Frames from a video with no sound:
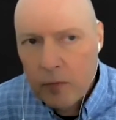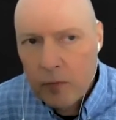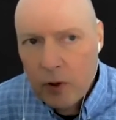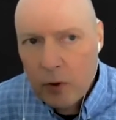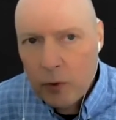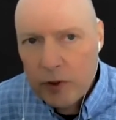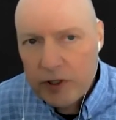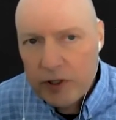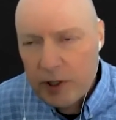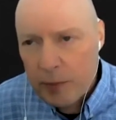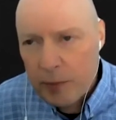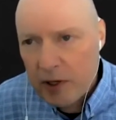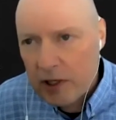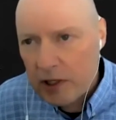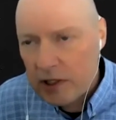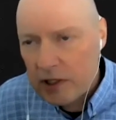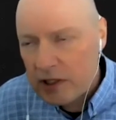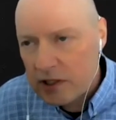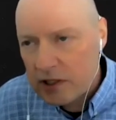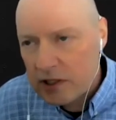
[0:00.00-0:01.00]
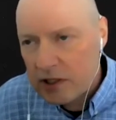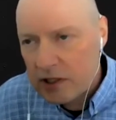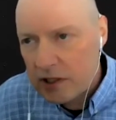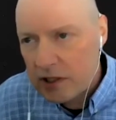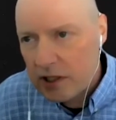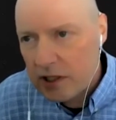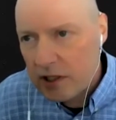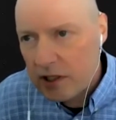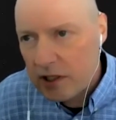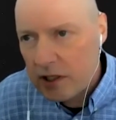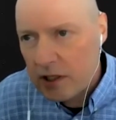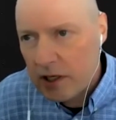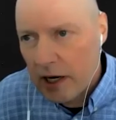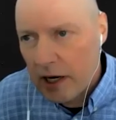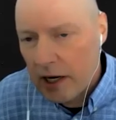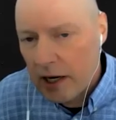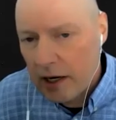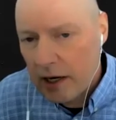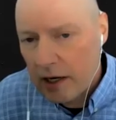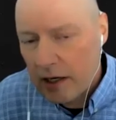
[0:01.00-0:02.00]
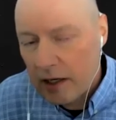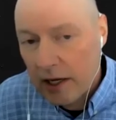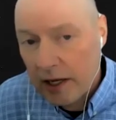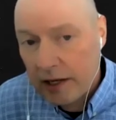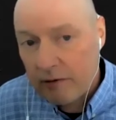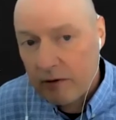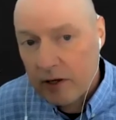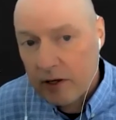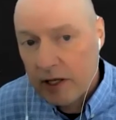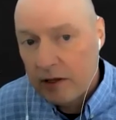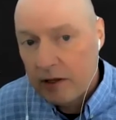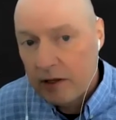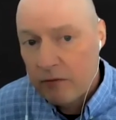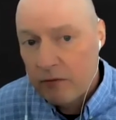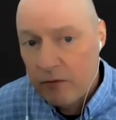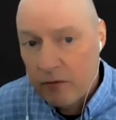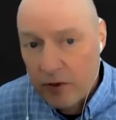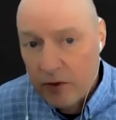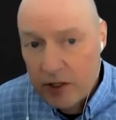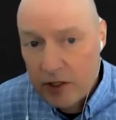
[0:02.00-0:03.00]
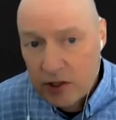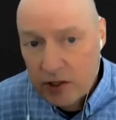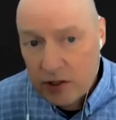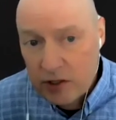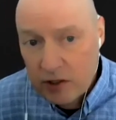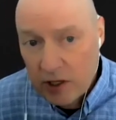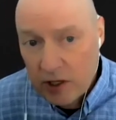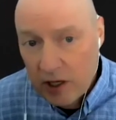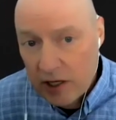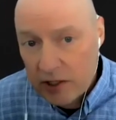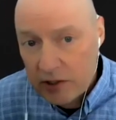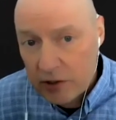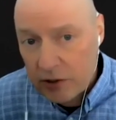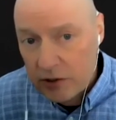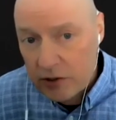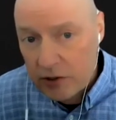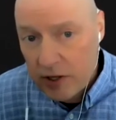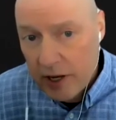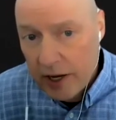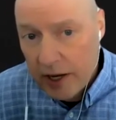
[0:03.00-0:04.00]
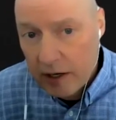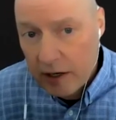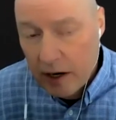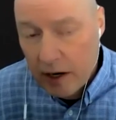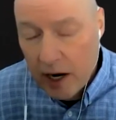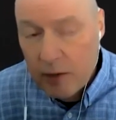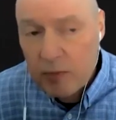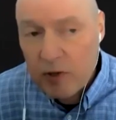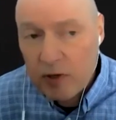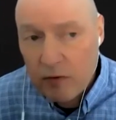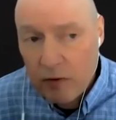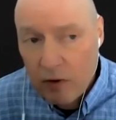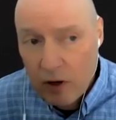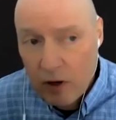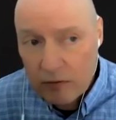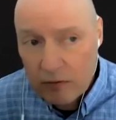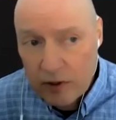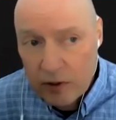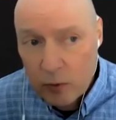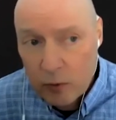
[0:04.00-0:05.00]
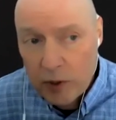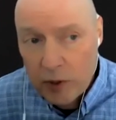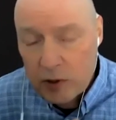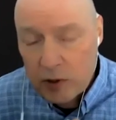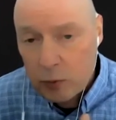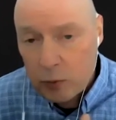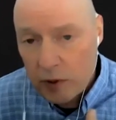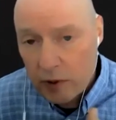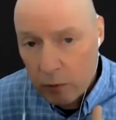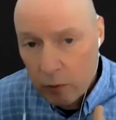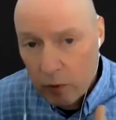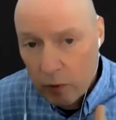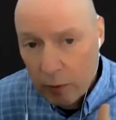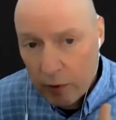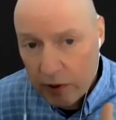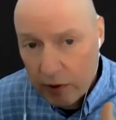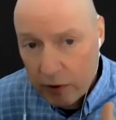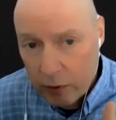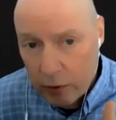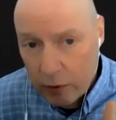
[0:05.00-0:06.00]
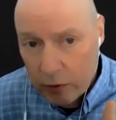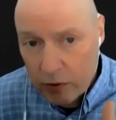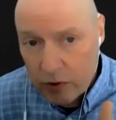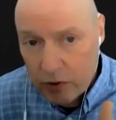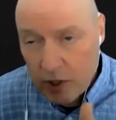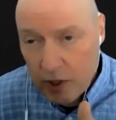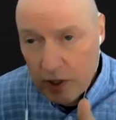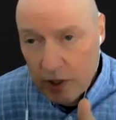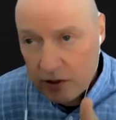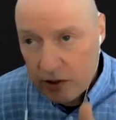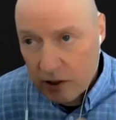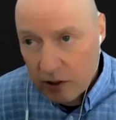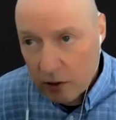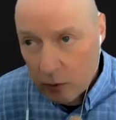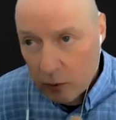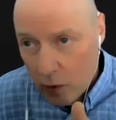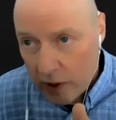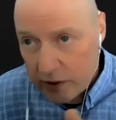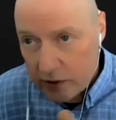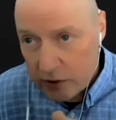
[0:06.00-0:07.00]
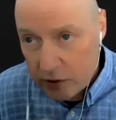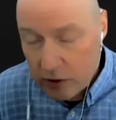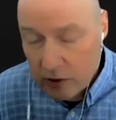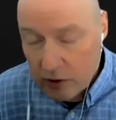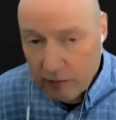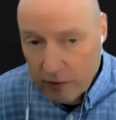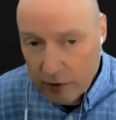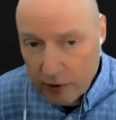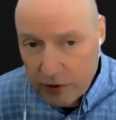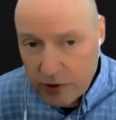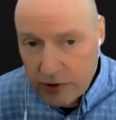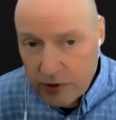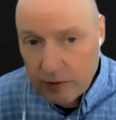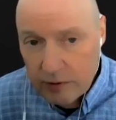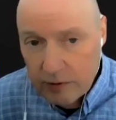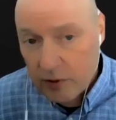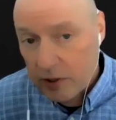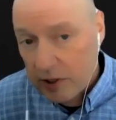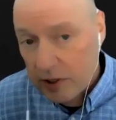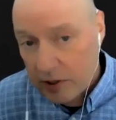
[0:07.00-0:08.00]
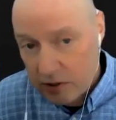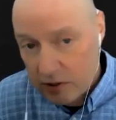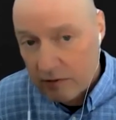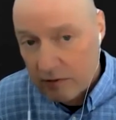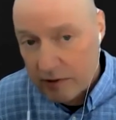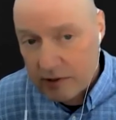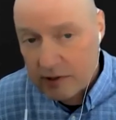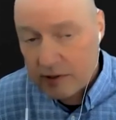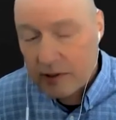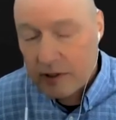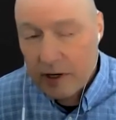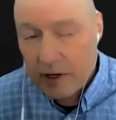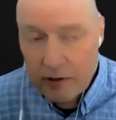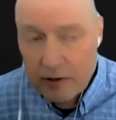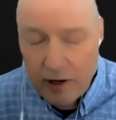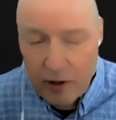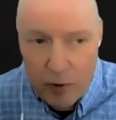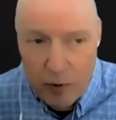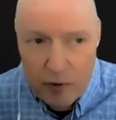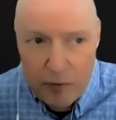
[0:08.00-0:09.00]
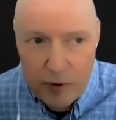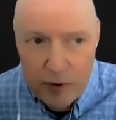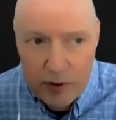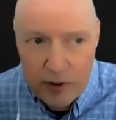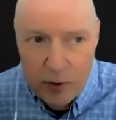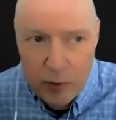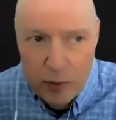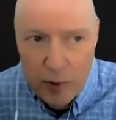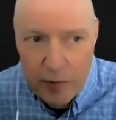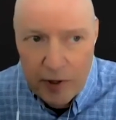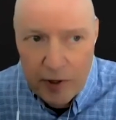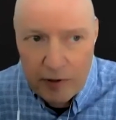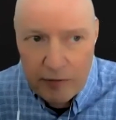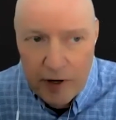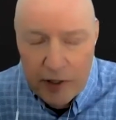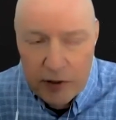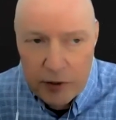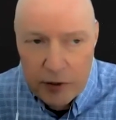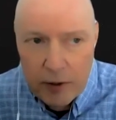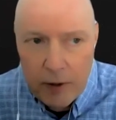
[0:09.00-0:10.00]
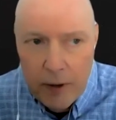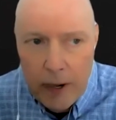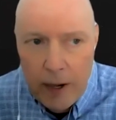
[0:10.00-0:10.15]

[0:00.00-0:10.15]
We typically see, like for the clusters that I'm involved in, where we use tier 1 servers, because obviously I work for a tier 1 manufacturer.